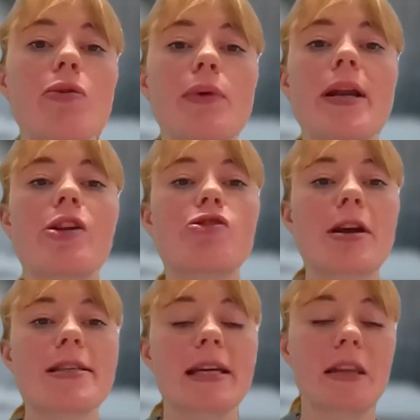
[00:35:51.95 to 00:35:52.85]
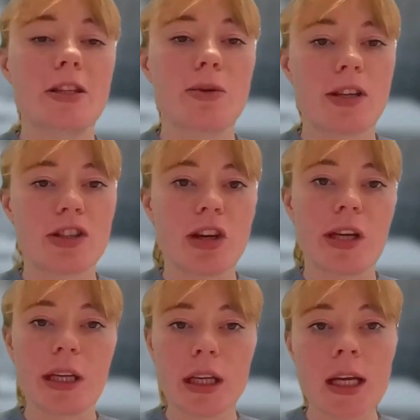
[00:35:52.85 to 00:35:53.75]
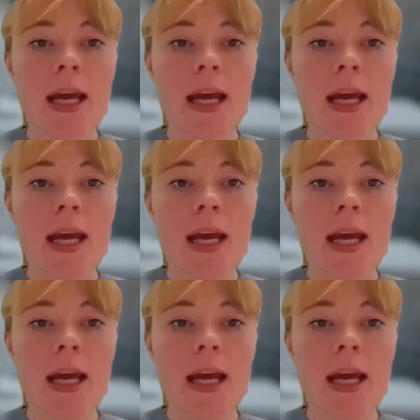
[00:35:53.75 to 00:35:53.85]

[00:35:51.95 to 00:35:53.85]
when addressing this question?